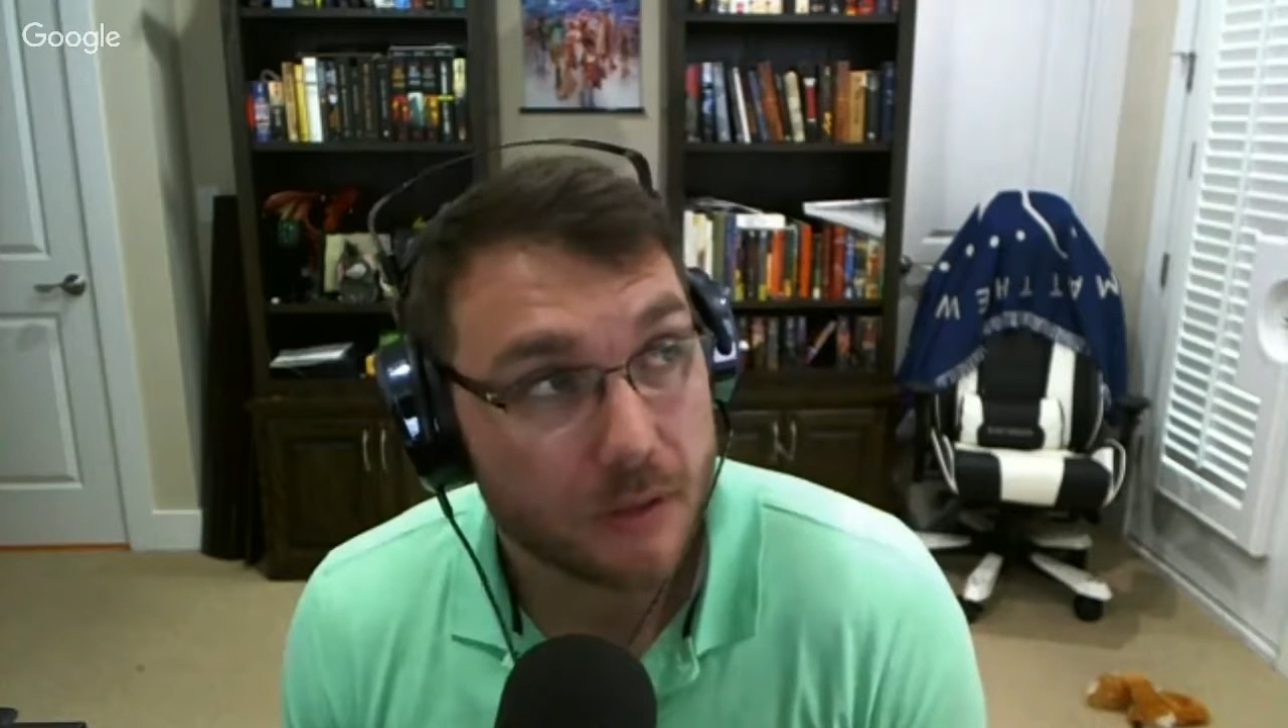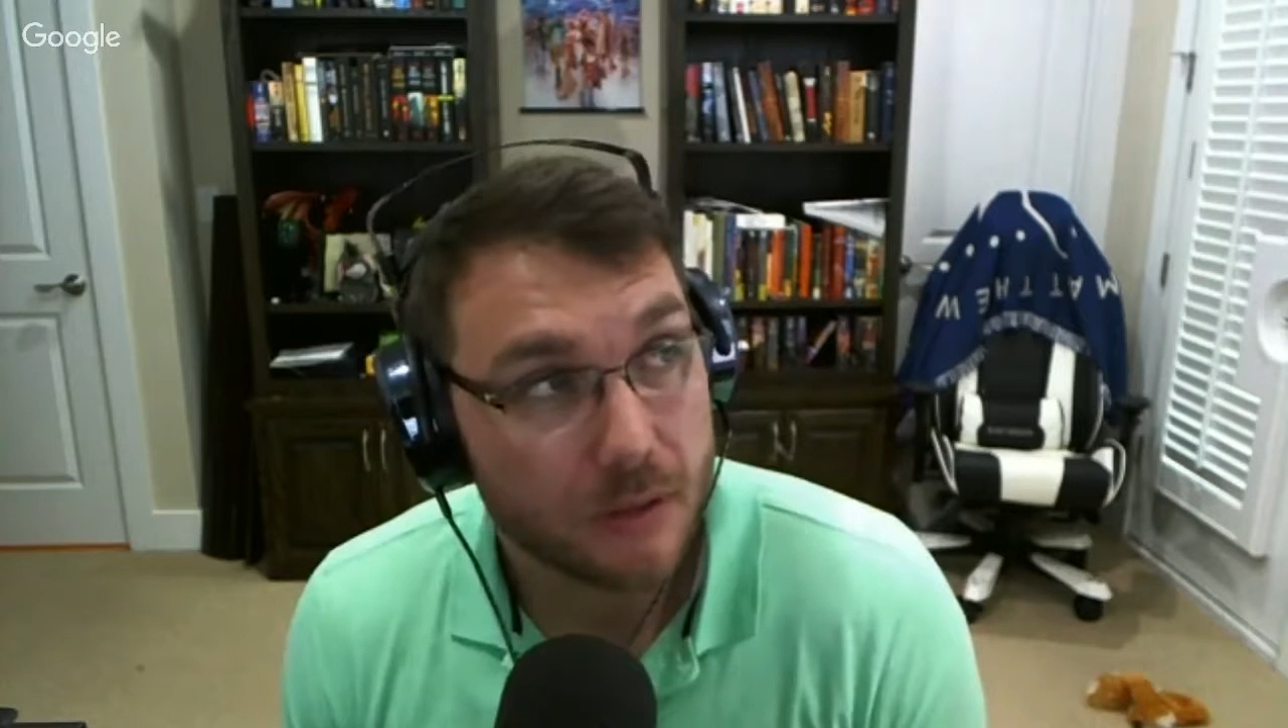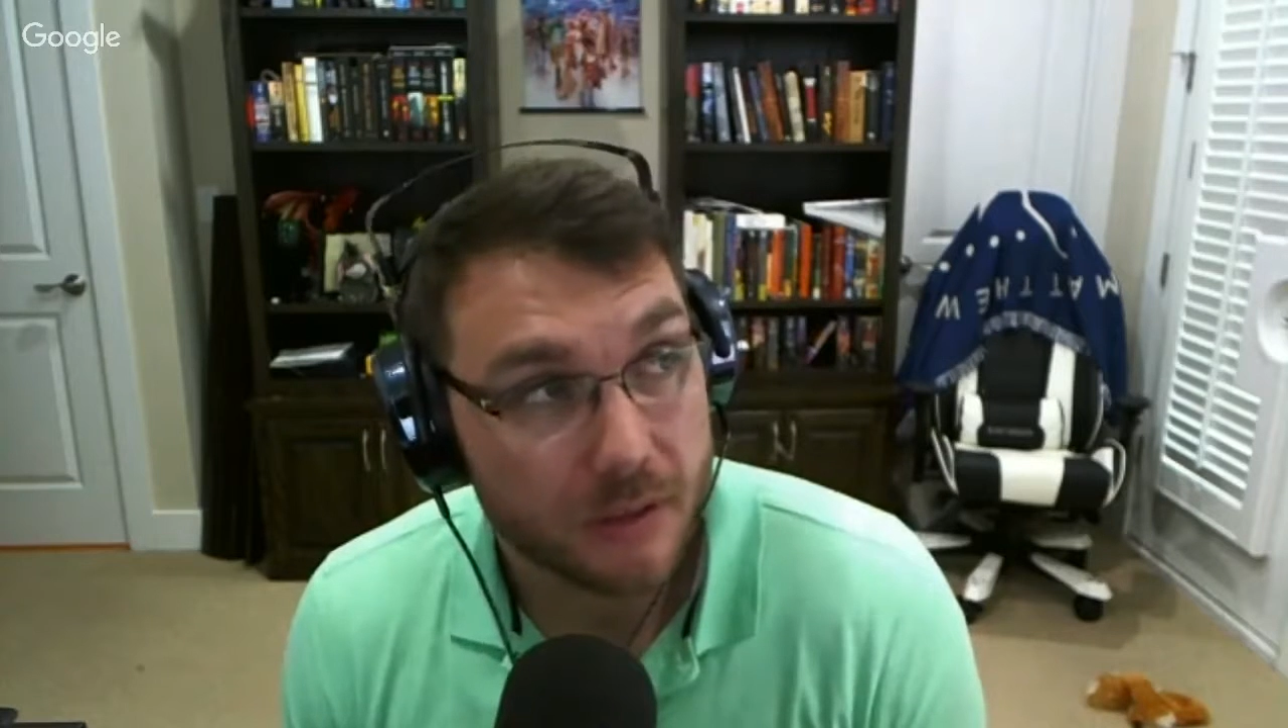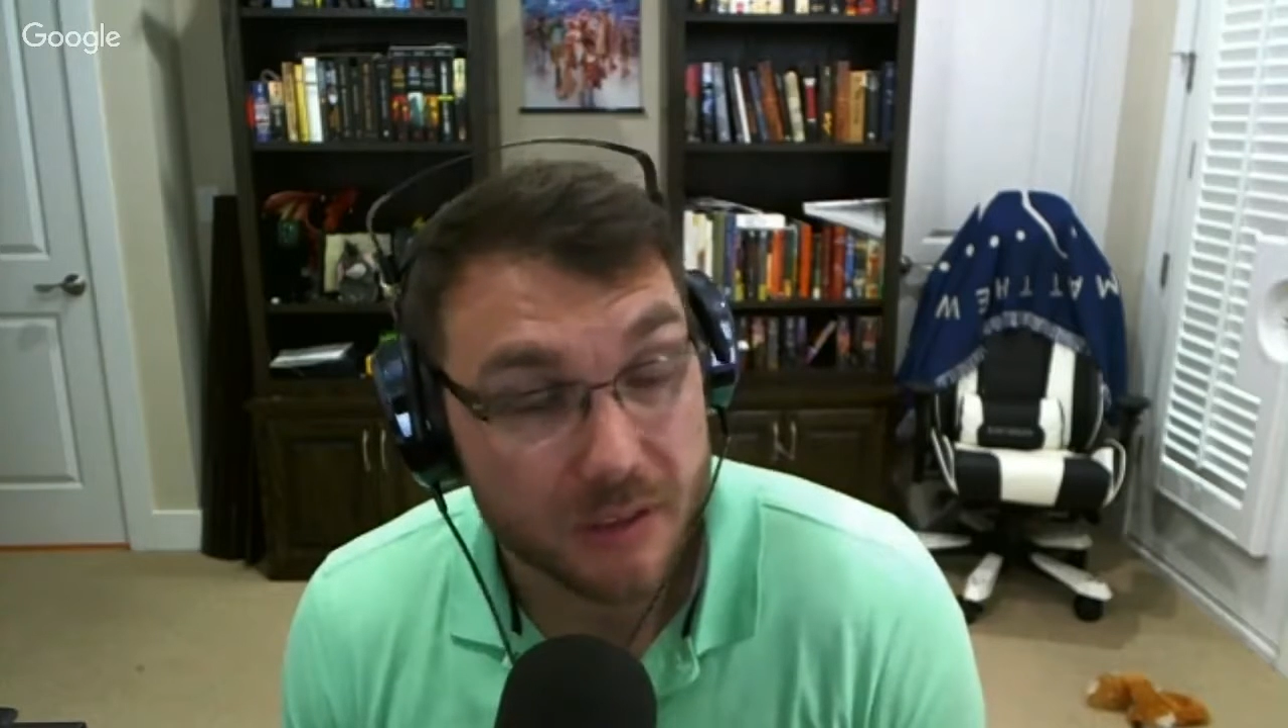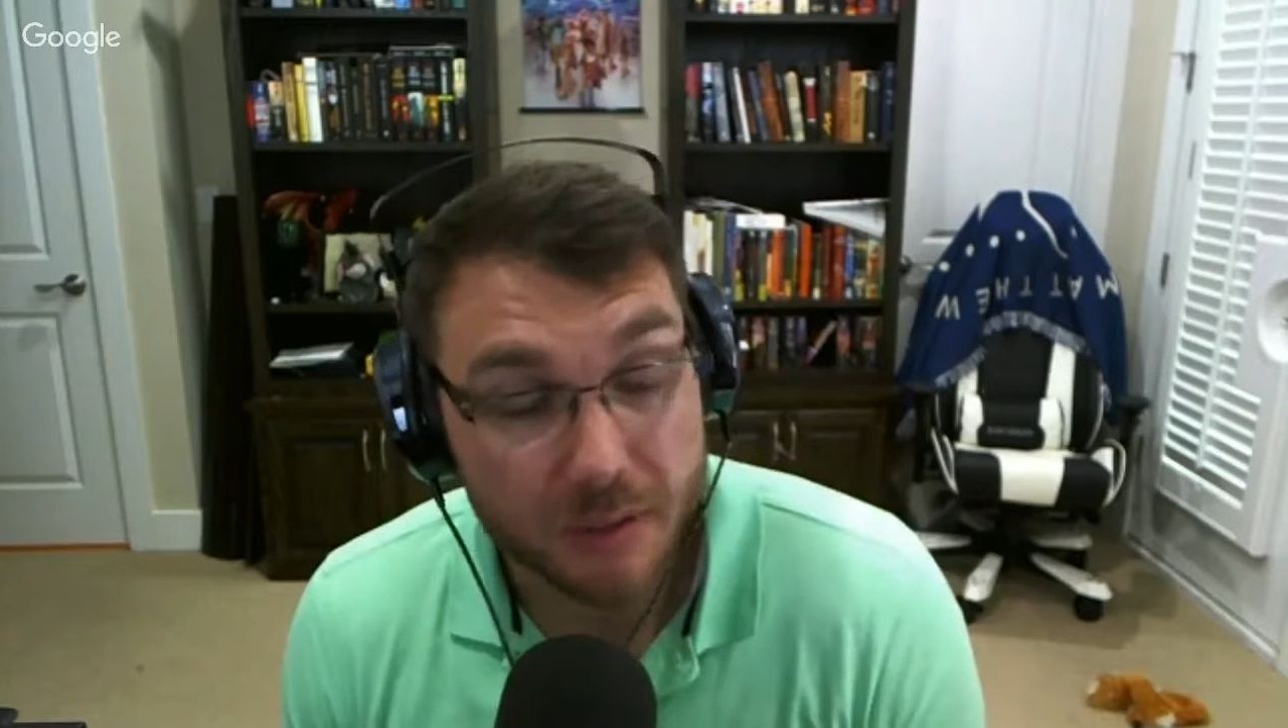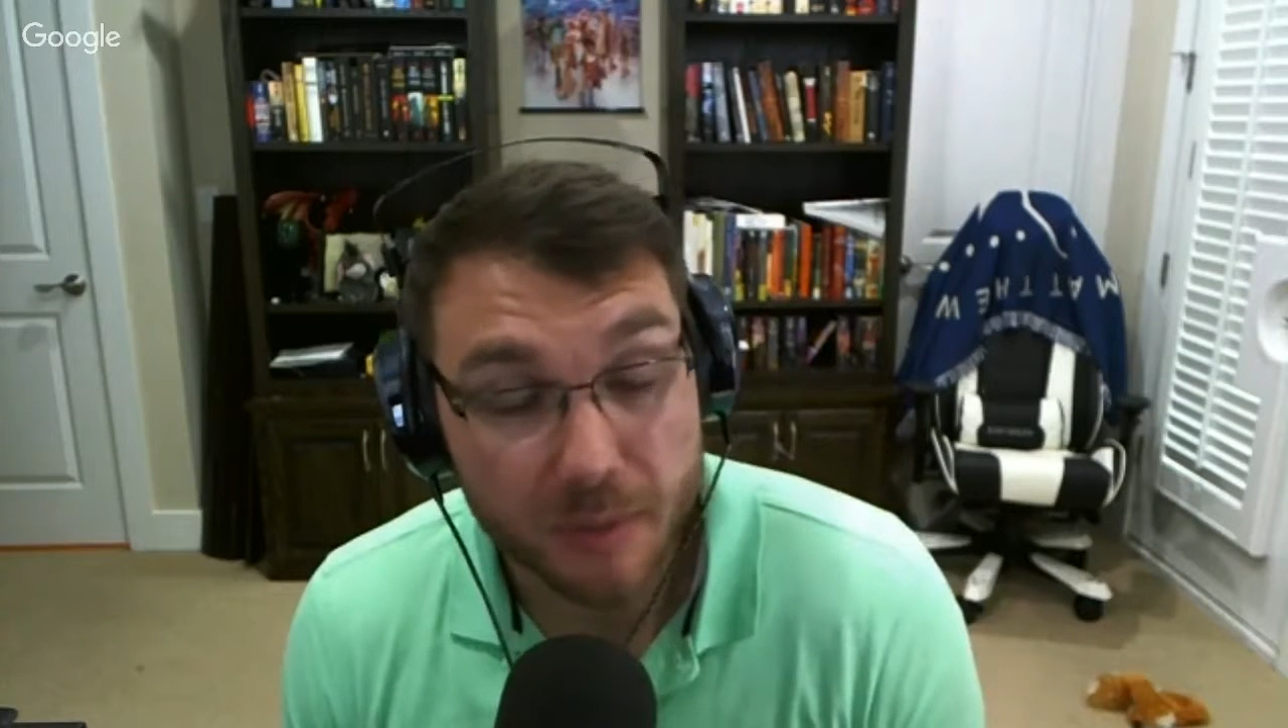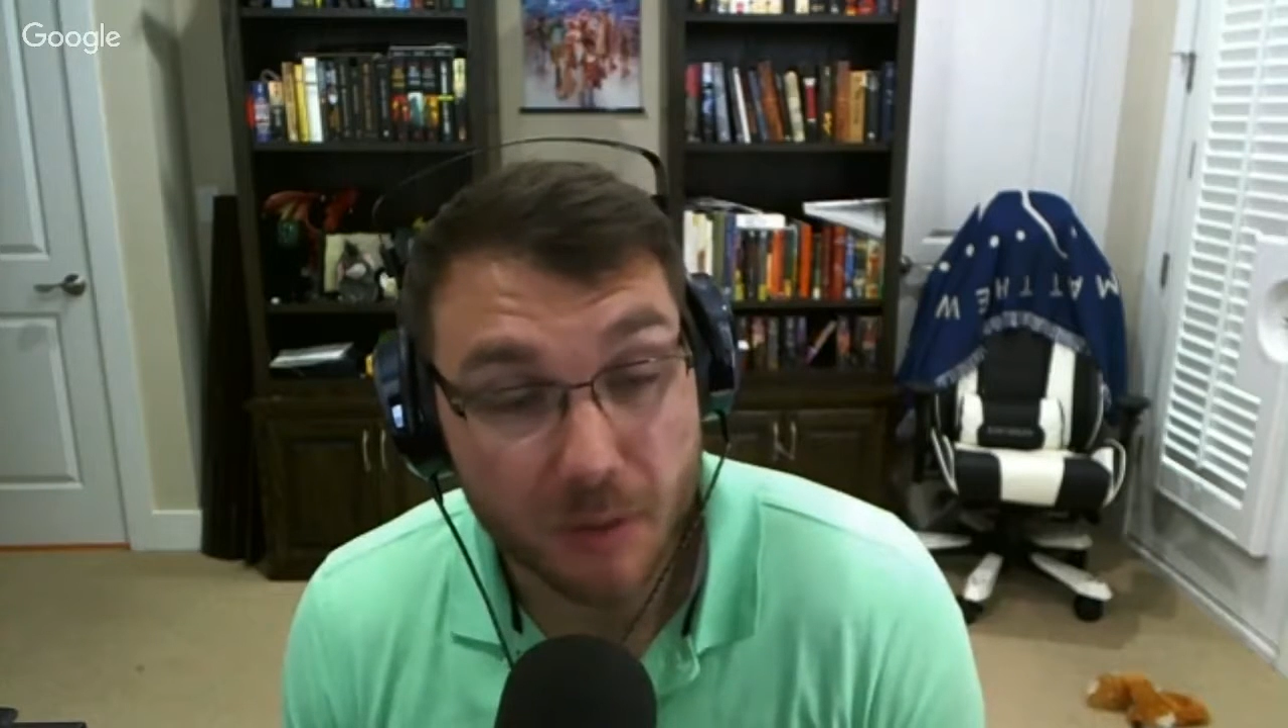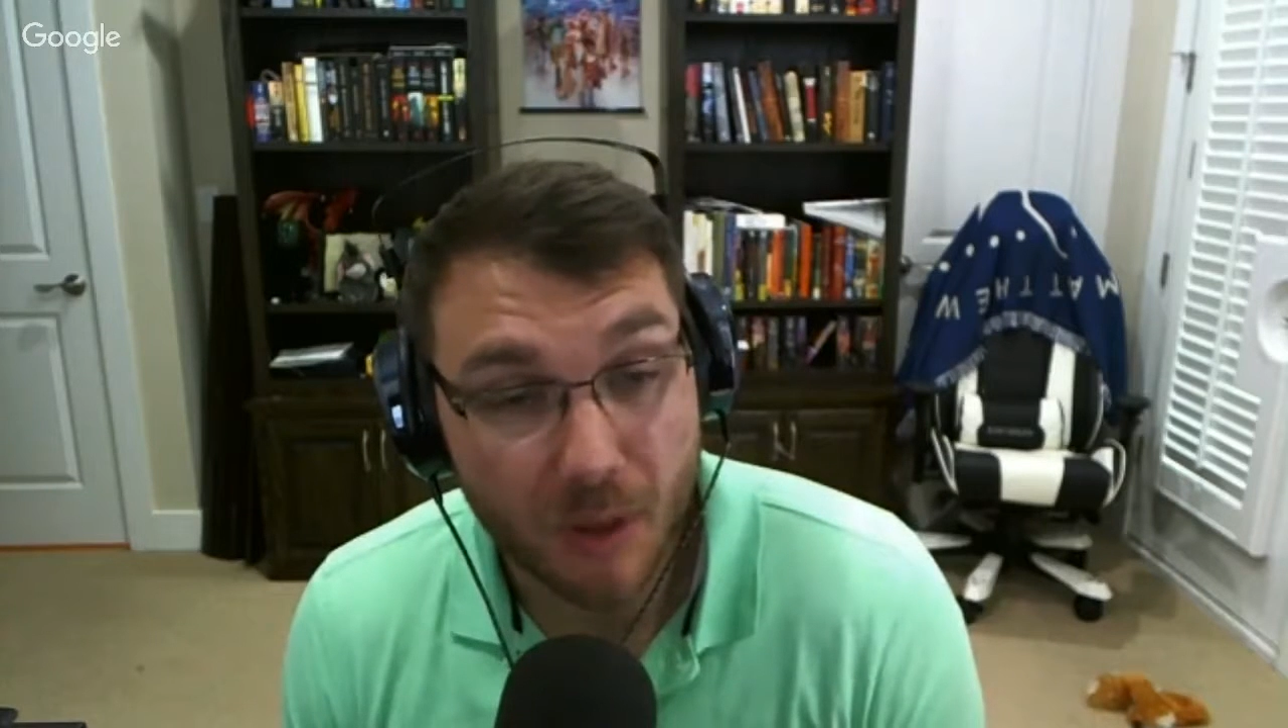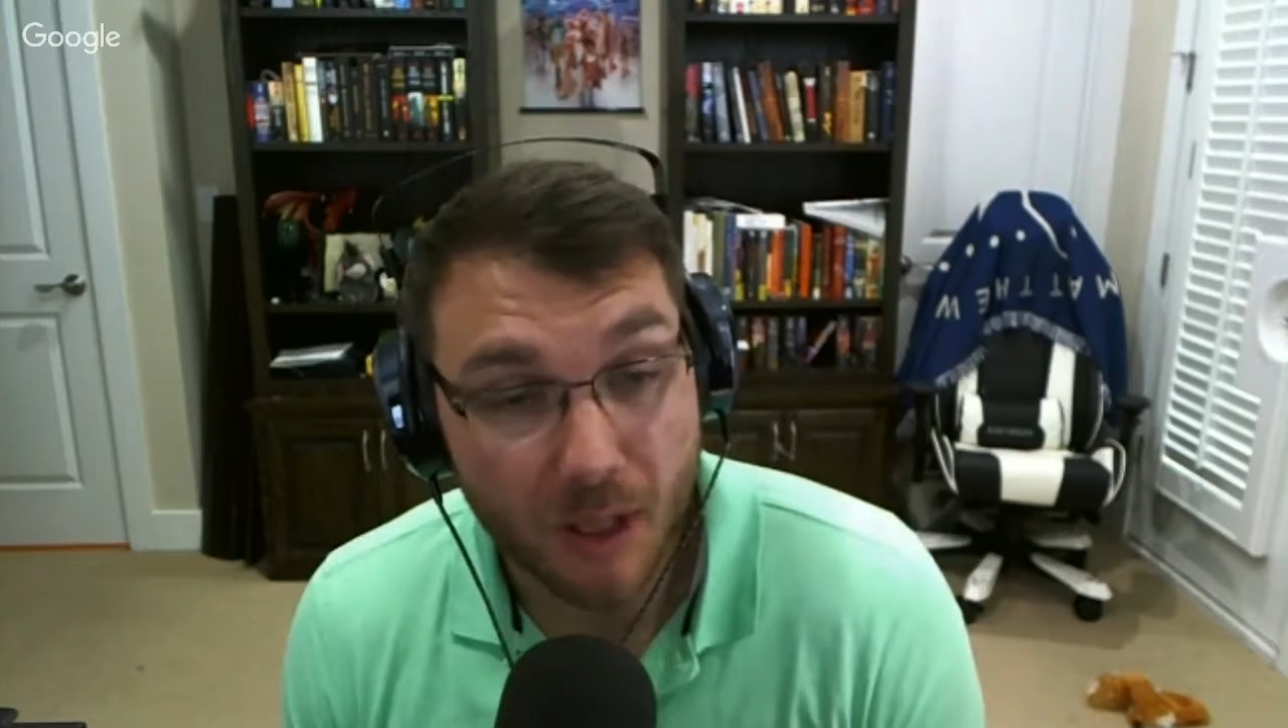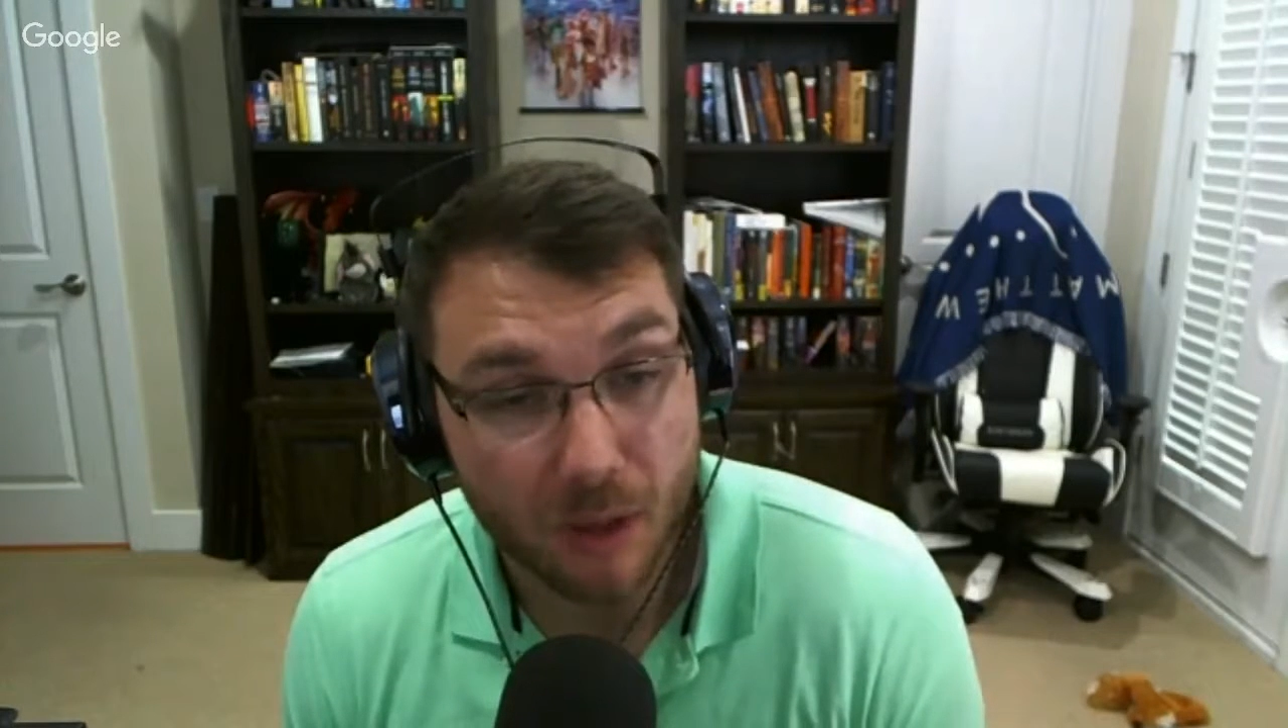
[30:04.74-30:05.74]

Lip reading: it's been a while,